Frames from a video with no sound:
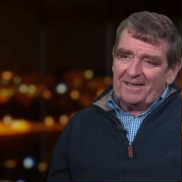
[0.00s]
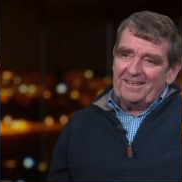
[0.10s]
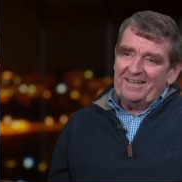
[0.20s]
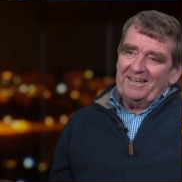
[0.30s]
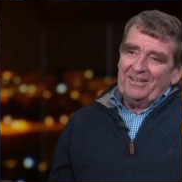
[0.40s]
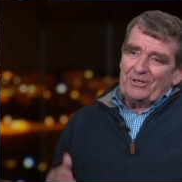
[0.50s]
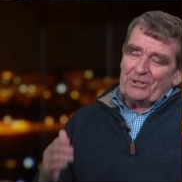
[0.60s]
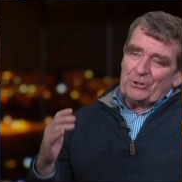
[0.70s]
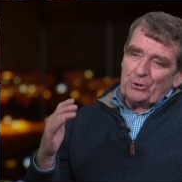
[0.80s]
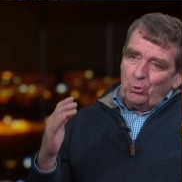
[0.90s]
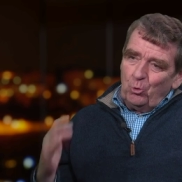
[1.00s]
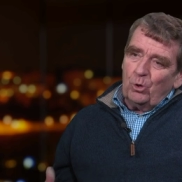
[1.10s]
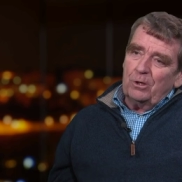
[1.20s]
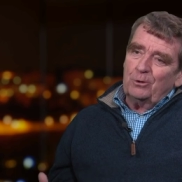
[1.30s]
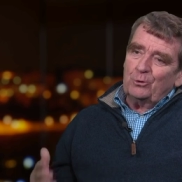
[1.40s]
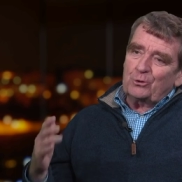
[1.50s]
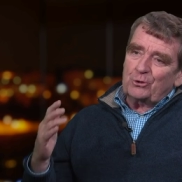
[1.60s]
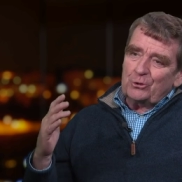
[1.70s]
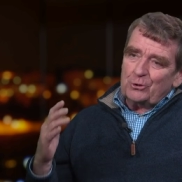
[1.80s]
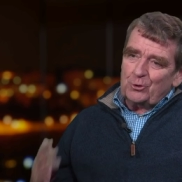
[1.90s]
day, this is the
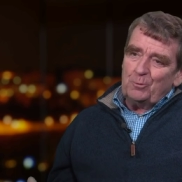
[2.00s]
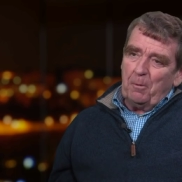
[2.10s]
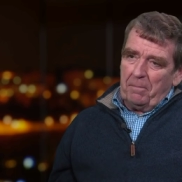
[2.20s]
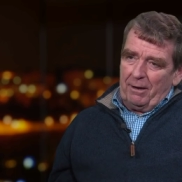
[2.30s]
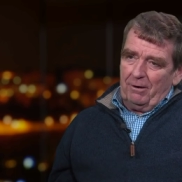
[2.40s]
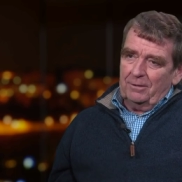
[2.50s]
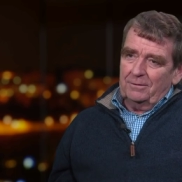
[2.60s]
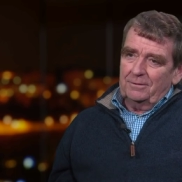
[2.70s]
world's superpower.